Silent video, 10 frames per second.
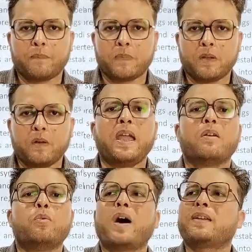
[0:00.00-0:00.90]

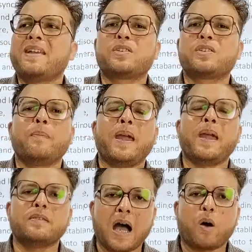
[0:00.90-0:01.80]
Okay, what has
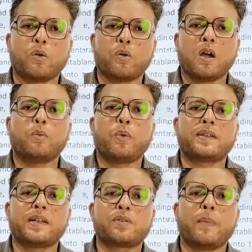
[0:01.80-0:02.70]
remained now
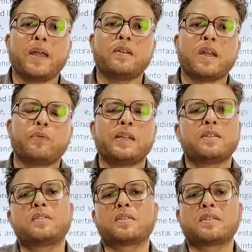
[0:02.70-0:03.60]

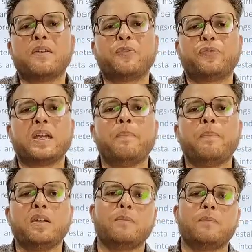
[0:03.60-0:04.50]
is just a
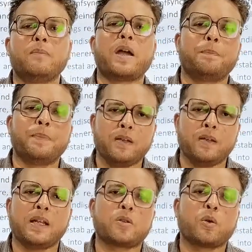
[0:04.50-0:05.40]
figment, in my opinion.
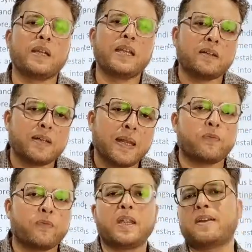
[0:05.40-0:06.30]
It's only a tip
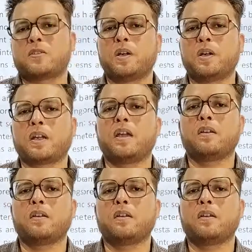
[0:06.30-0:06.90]
of the iceberg.